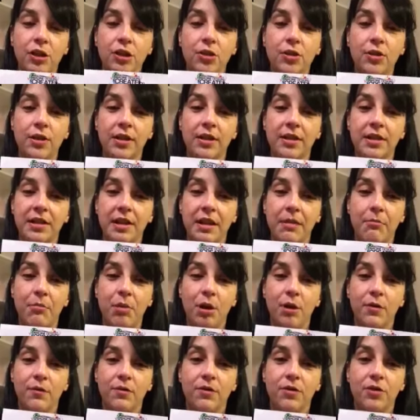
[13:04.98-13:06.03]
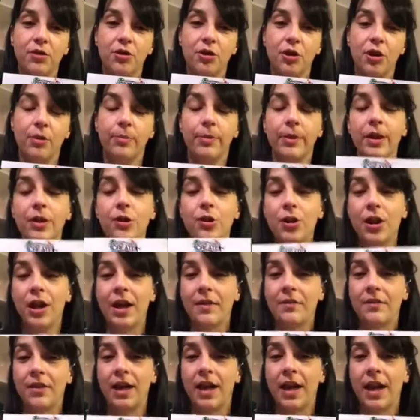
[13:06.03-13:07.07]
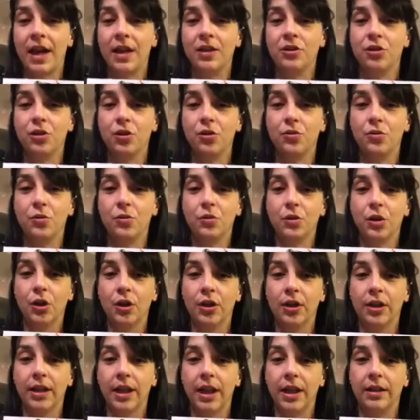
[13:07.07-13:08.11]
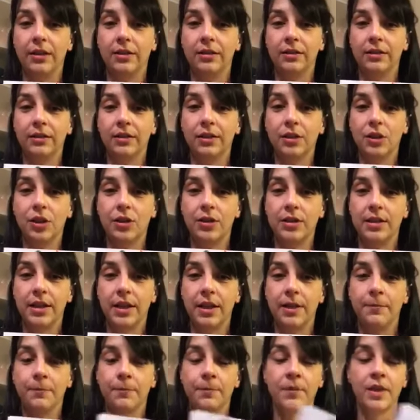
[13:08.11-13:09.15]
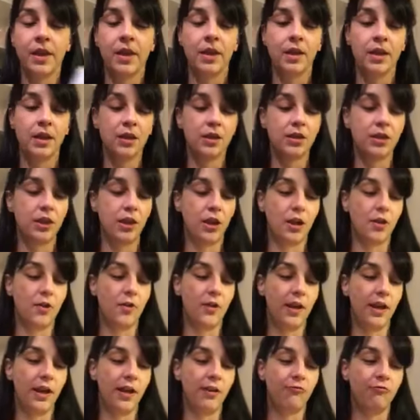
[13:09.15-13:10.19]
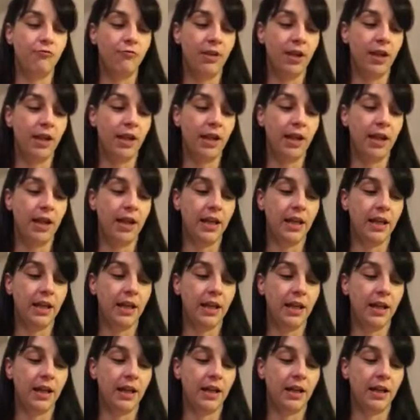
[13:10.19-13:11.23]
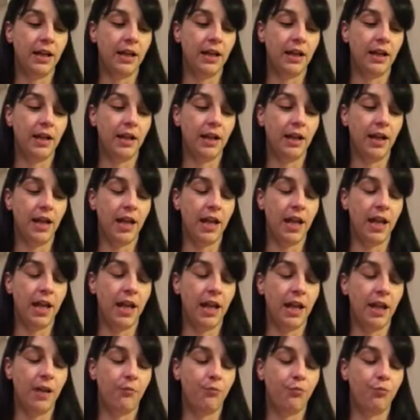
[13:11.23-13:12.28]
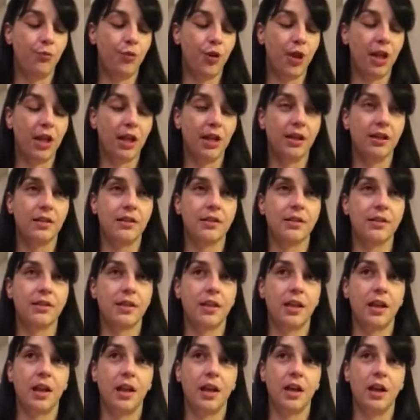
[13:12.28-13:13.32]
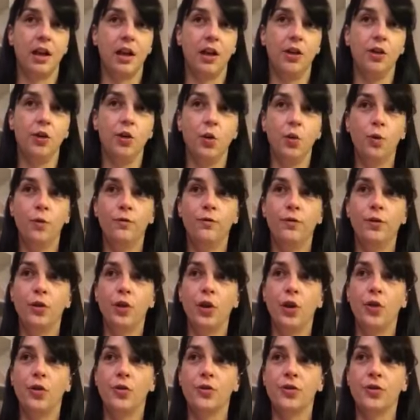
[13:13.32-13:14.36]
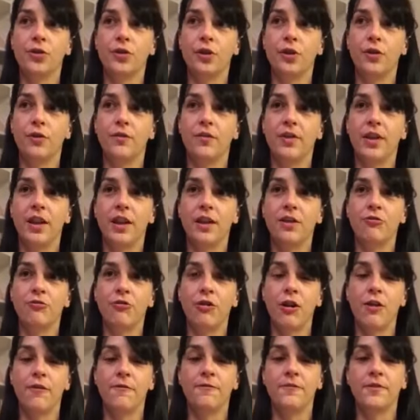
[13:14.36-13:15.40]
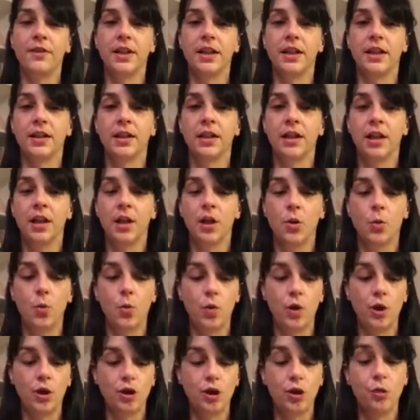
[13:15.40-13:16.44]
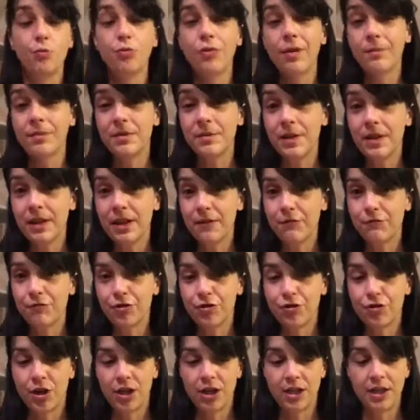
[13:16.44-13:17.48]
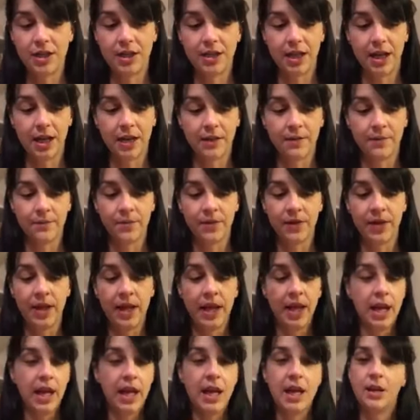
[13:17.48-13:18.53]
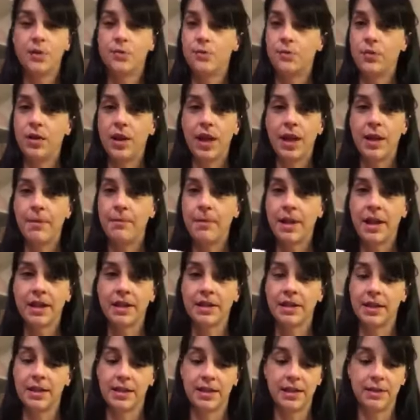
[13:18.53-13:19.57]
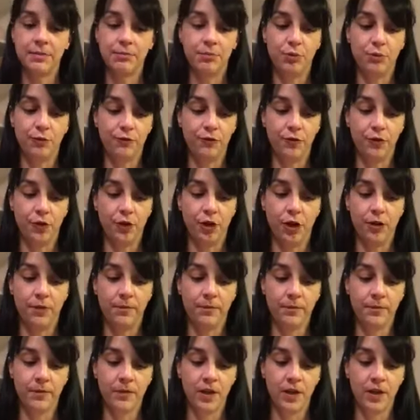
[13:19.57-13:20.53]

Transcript: and you can stamp over the top, and you have that hand doodled look again, you see. So it really brings an awful lot of the crafting, which you perhaps might get frustrated at, it makes it simple for you.